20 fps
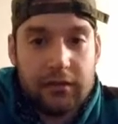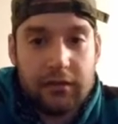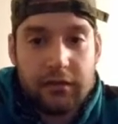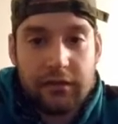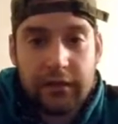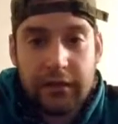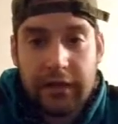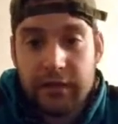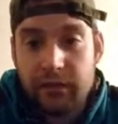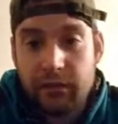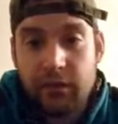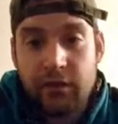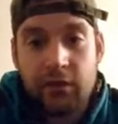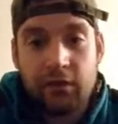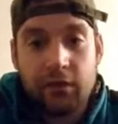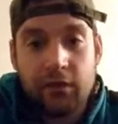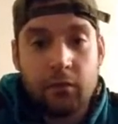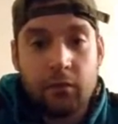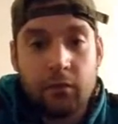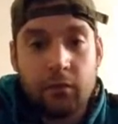Yes, we
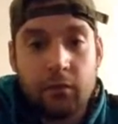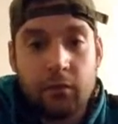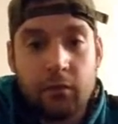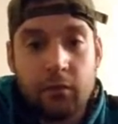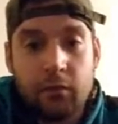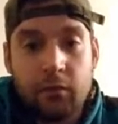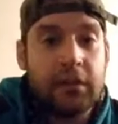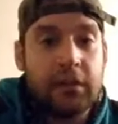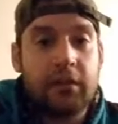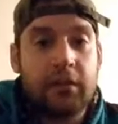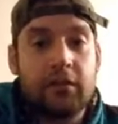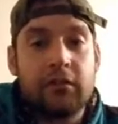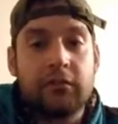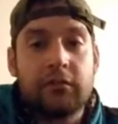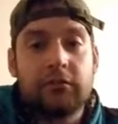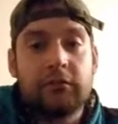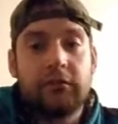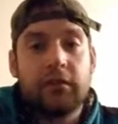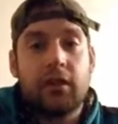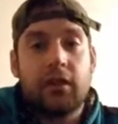do. We definitely do.
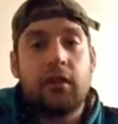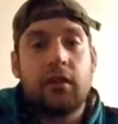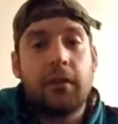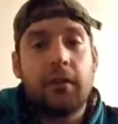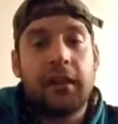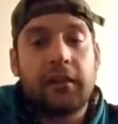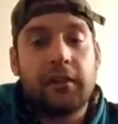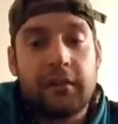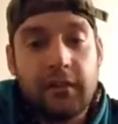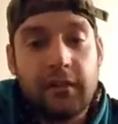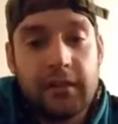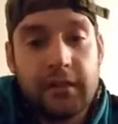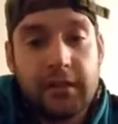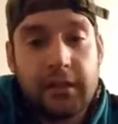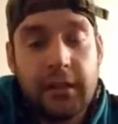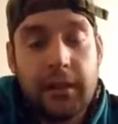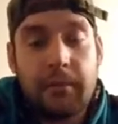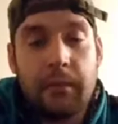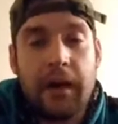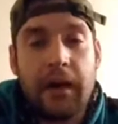Oh my goodness.
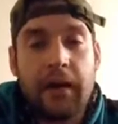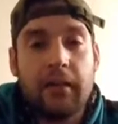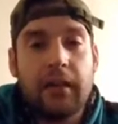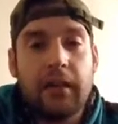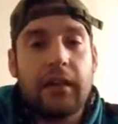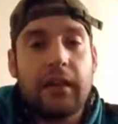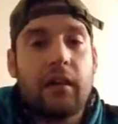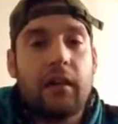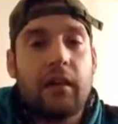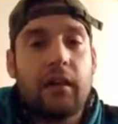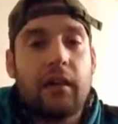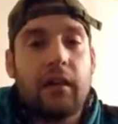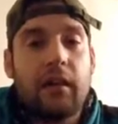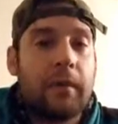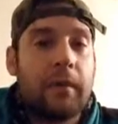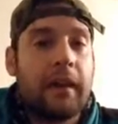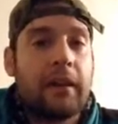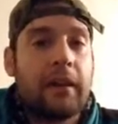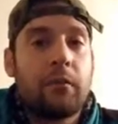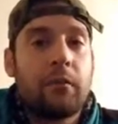Oh
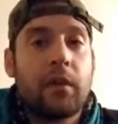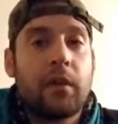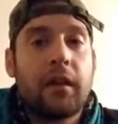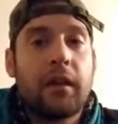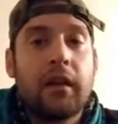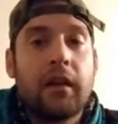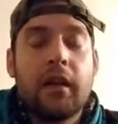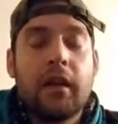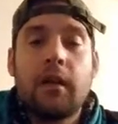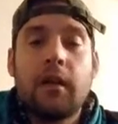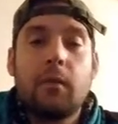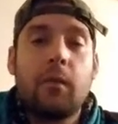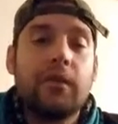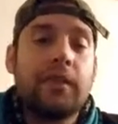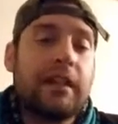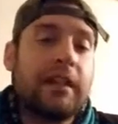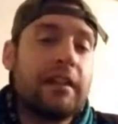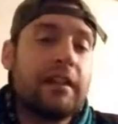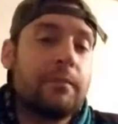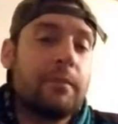man, when
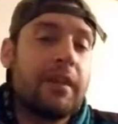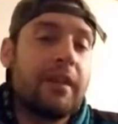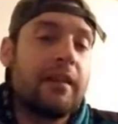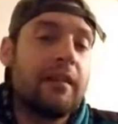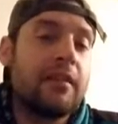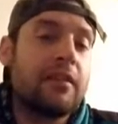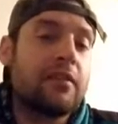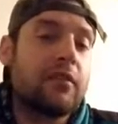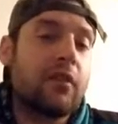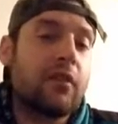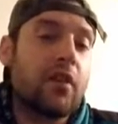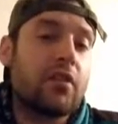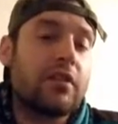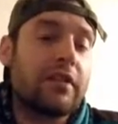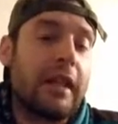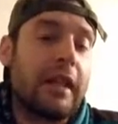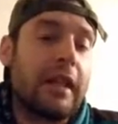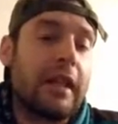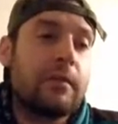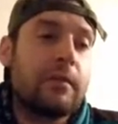these beings first
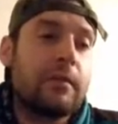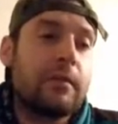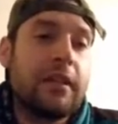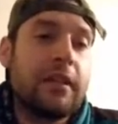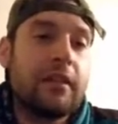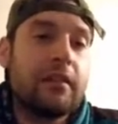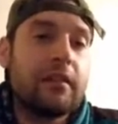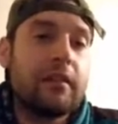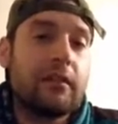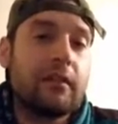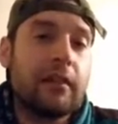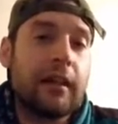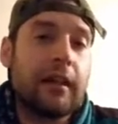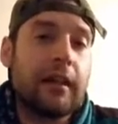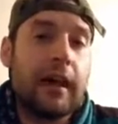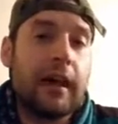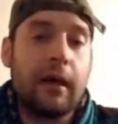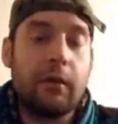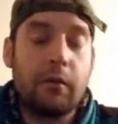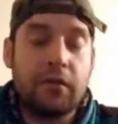came to me, like
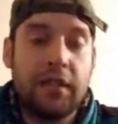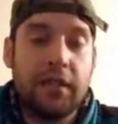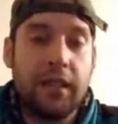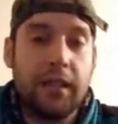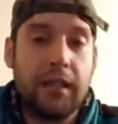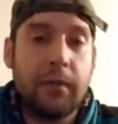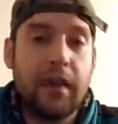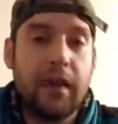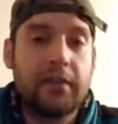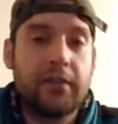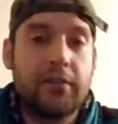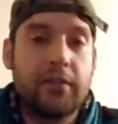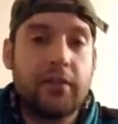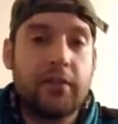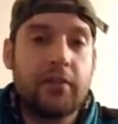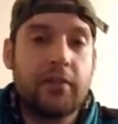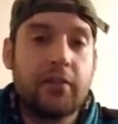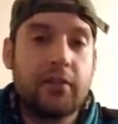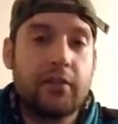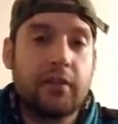I would take
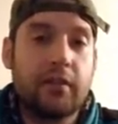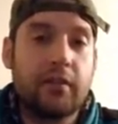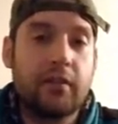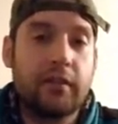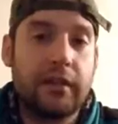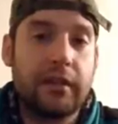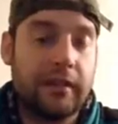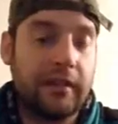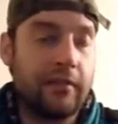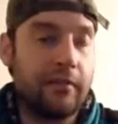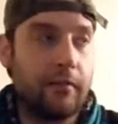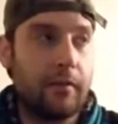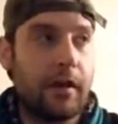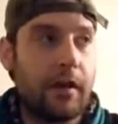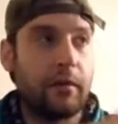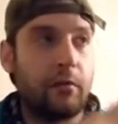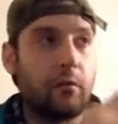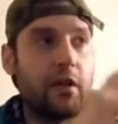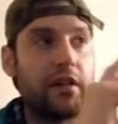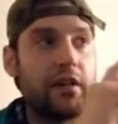pictures like of
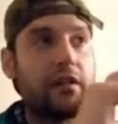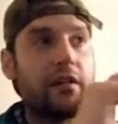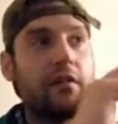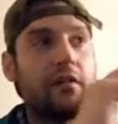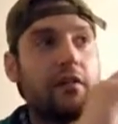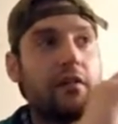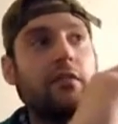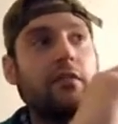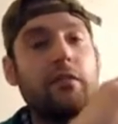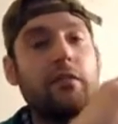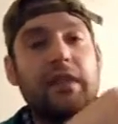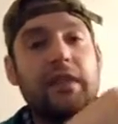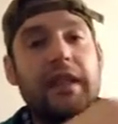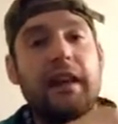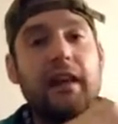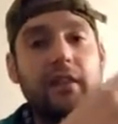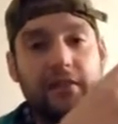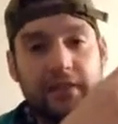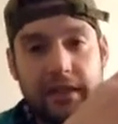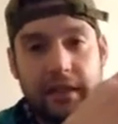my window from the
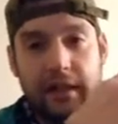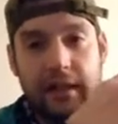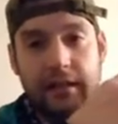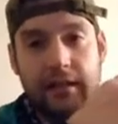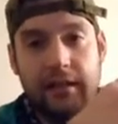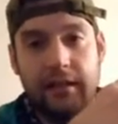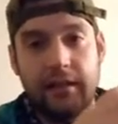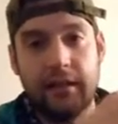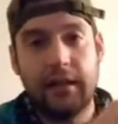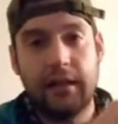outside,